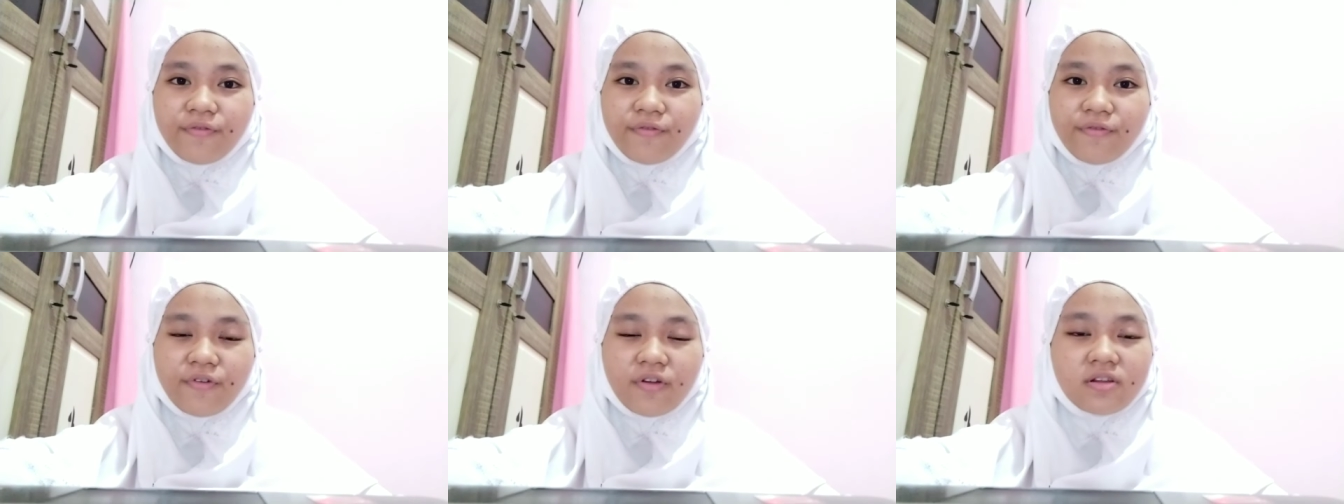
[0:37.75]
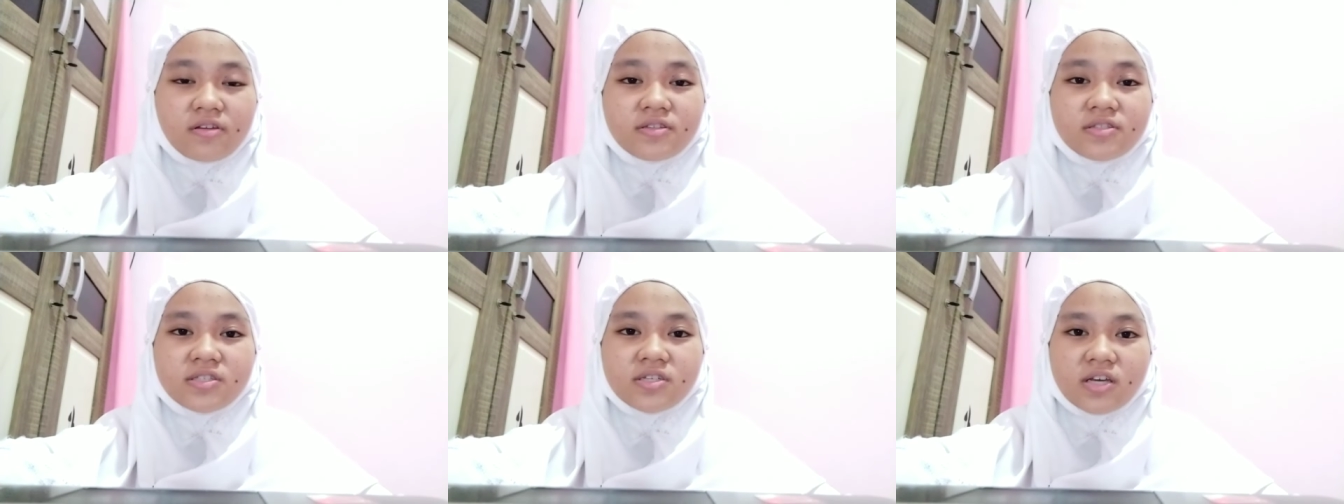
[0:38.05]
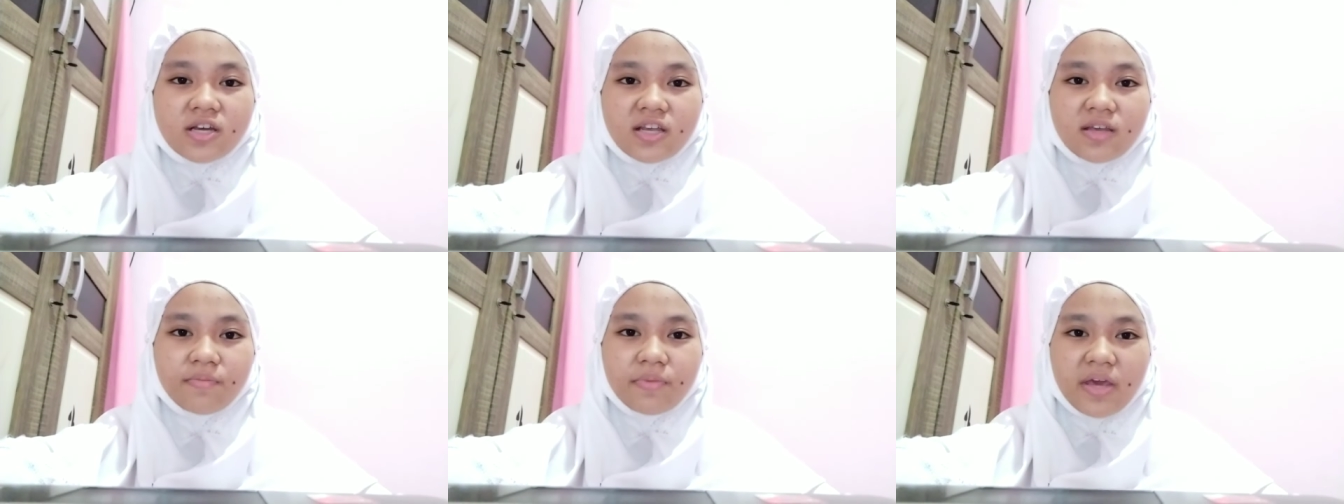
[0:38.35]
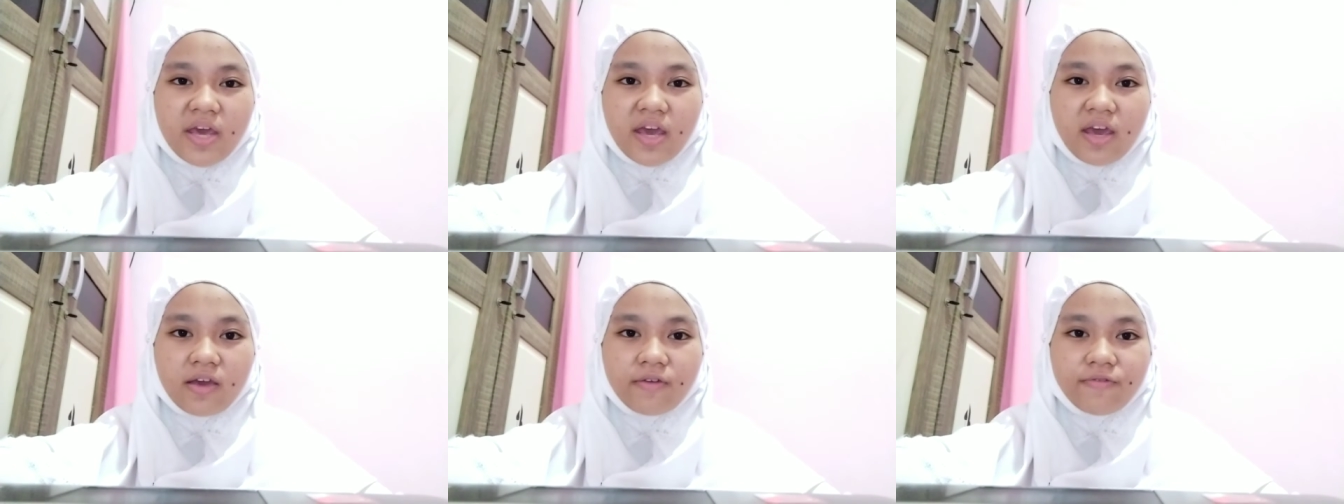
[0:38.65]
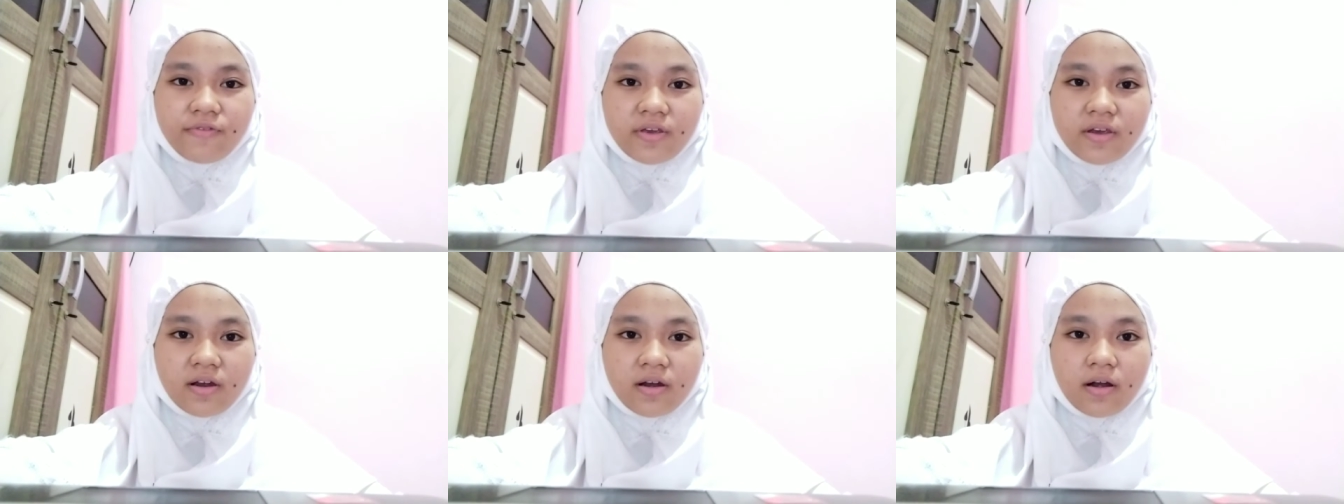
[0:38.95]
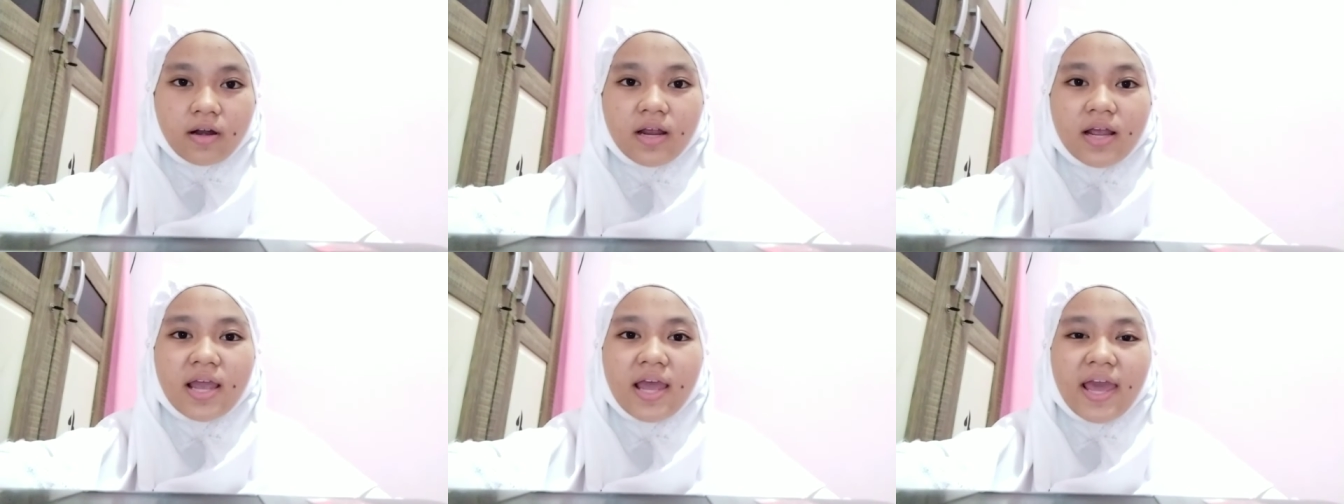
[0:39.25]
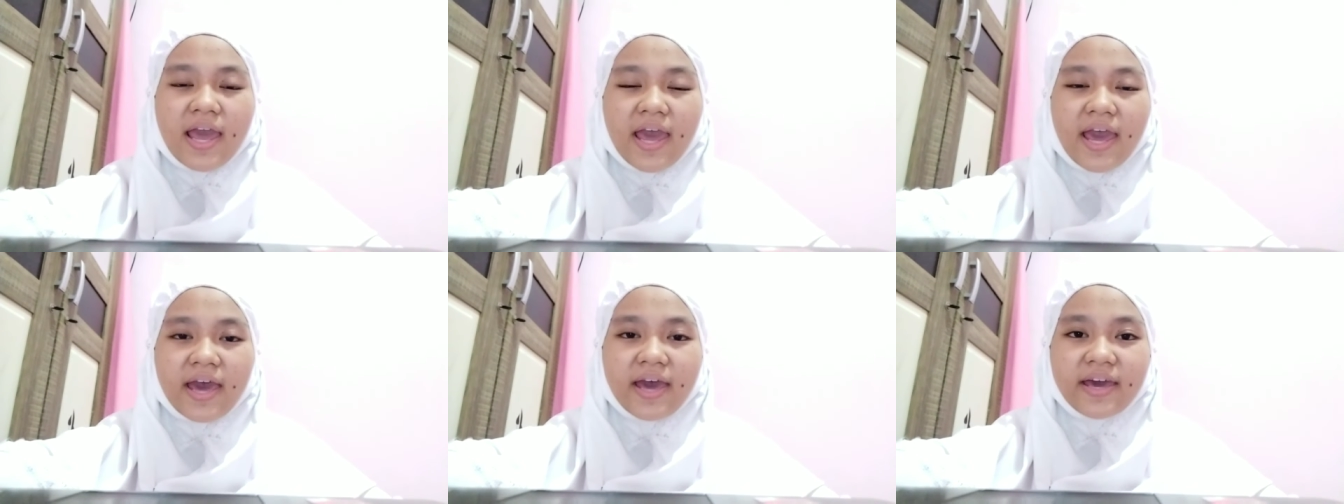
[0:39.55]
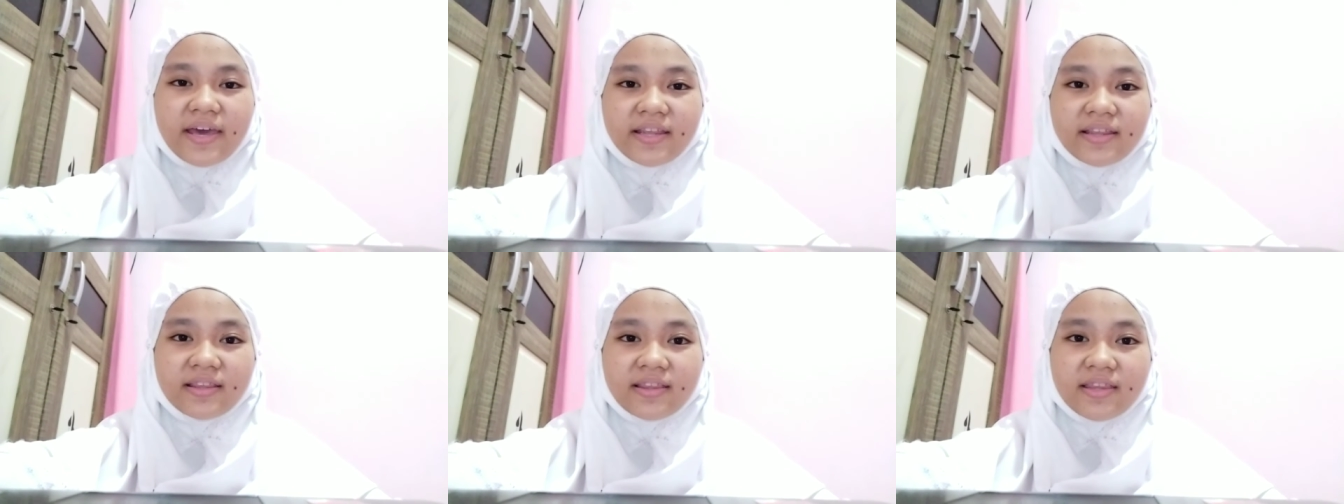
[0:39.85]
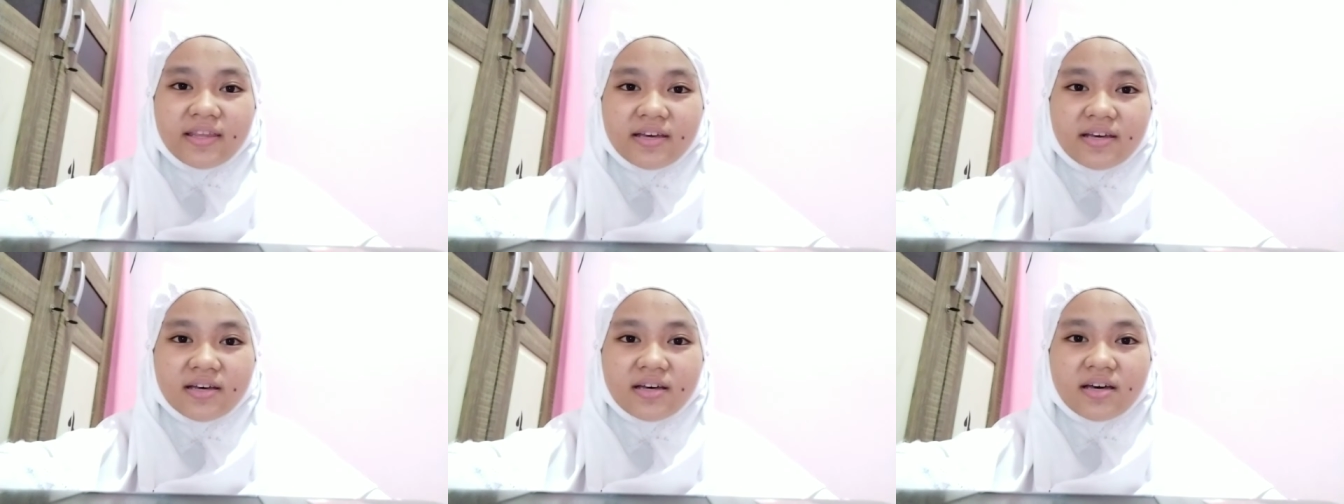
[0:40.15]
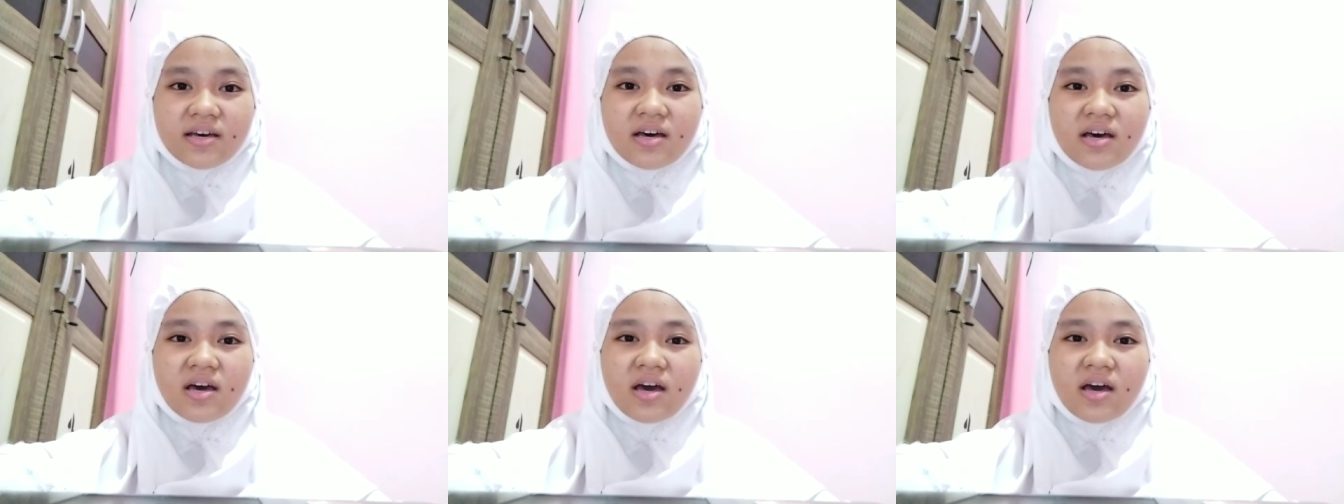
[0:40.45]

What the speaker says: voluntary behavior and the